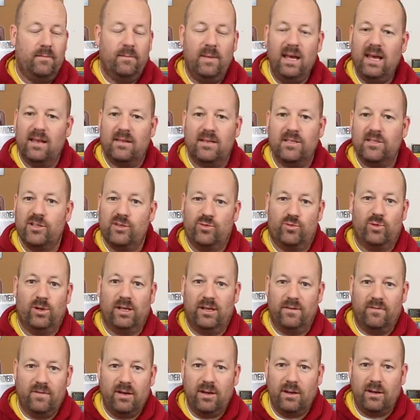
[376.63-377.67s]
man, this is
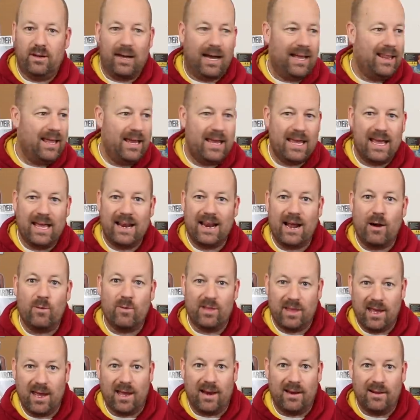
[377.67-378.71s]
really fun. I like hanging out
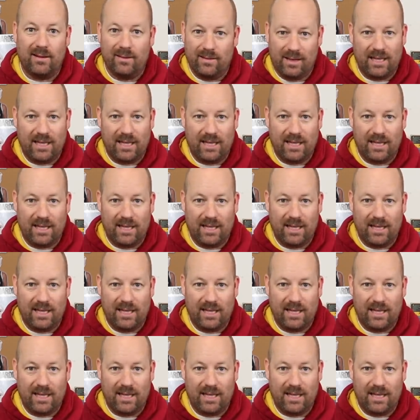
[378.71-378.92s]
with Ken.